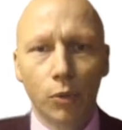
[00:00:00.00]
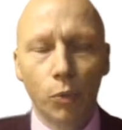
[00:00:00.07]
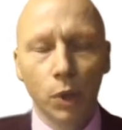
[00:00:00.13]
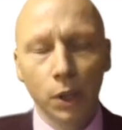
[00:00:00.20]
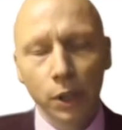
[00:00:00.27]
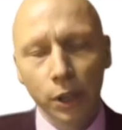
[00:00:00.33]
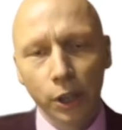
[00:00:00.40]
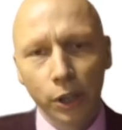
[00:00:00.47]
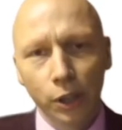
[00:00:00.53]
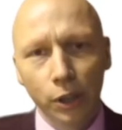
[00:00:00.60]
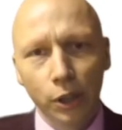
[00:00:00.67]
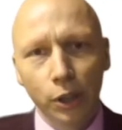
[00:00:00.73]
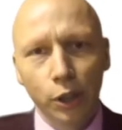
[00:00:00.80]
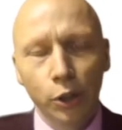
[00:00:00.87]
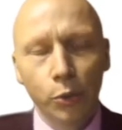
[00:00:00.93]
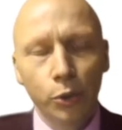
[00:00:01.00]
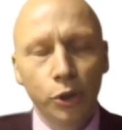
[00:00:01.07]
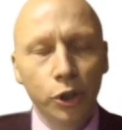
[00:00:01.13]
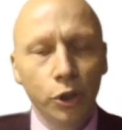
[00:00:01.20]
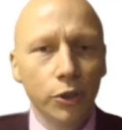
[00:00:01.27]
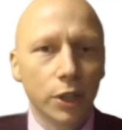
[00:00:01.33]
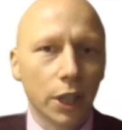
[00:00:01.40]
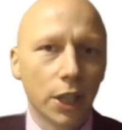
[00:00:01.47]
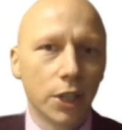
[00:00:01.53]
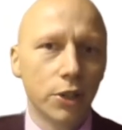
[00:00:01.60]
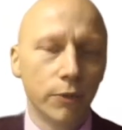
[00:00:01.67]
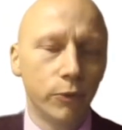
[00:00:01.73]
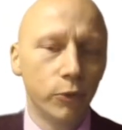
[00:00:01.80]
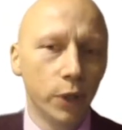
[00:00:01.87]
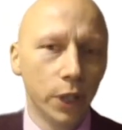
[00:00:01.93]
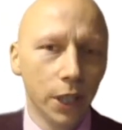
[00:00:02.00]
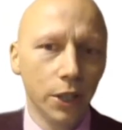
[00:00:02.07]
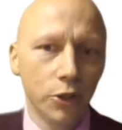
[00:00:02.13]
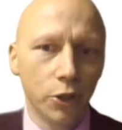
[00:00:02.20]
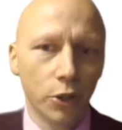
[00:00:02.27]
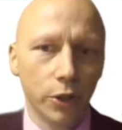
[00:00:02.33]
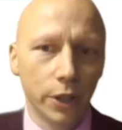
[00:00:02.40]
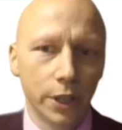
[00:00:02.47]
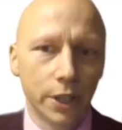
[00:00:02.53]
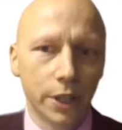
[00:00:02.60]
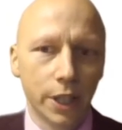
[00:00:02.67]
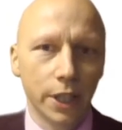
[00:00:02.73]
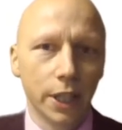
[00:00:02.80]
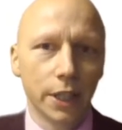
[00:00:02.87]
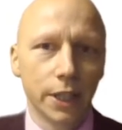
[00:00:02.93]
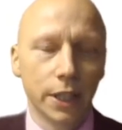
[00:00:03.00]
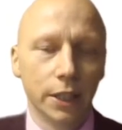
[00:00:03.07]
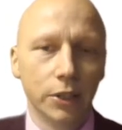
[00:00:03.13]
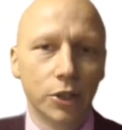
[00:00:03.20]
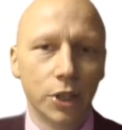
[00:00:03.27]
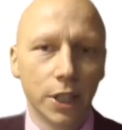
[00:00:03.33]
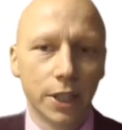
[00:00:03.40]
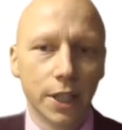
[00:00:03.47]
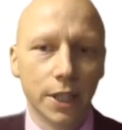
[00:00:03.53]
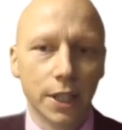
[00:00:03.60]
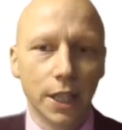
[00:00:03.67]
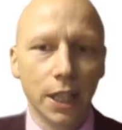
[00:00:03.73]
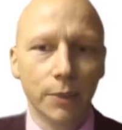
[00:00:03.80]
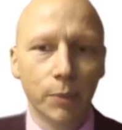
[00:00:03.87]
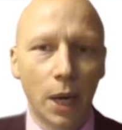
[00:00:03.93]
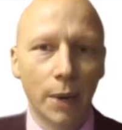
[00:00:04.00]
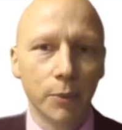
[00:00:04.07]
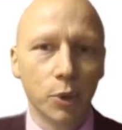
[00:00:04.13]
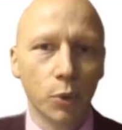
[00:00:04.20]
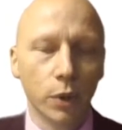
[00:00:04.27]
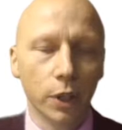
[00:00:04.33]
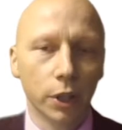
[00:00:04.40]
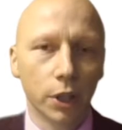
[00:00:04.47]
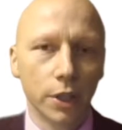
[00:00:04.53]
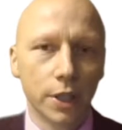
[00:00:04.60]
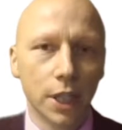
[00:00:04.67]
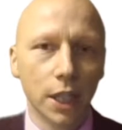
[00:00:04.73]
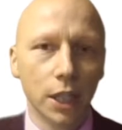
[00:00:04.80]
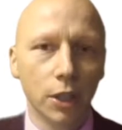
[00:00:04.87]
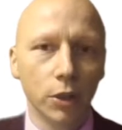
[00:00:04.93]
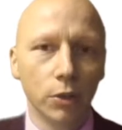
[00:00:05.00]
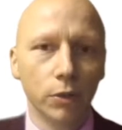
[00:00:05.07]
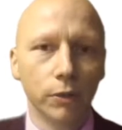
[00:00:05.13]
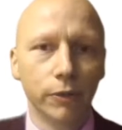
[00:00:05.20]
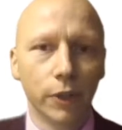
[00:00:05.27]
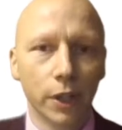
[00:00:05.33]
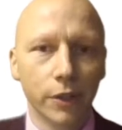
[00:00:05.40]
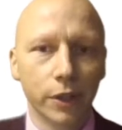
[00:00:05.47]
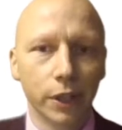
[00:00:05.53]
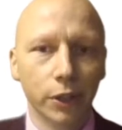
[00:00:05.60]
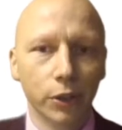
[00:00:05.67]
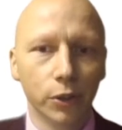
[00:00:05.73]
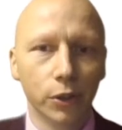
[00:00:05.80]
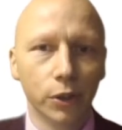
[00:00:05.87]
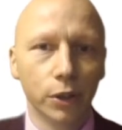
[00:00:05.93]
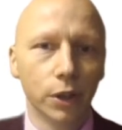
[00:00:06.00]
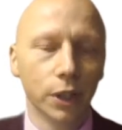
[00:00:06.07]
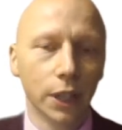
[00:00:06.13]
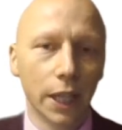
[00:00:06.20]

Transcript: Well, you will choose it because you've really enjoyed studying it at GCSE and perhaps you want to continue furthering your